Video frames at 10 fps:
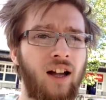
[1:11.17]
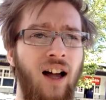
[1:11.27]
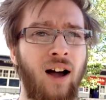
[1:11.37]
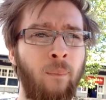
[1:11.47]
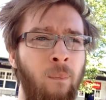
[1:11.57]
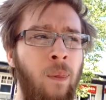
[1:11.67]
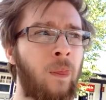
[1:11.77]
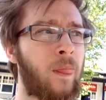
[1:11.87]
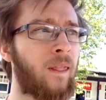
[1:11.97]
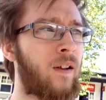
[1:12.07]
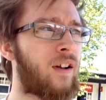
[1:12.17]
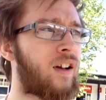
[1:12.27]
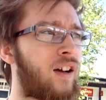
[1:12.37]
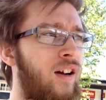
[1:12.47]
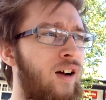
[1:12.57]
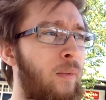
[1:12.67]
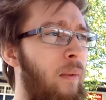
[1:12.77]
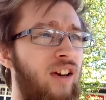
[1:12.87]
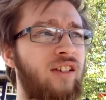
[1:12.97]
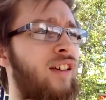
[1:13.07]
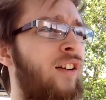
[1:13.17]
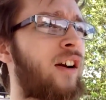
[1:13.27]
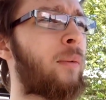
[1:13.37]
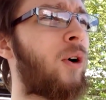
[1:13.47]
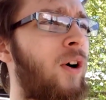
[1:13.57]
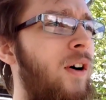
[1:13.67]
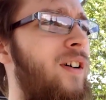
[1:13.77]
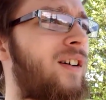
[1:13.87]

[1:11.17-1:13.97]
Um, Mitch isn't here anymore.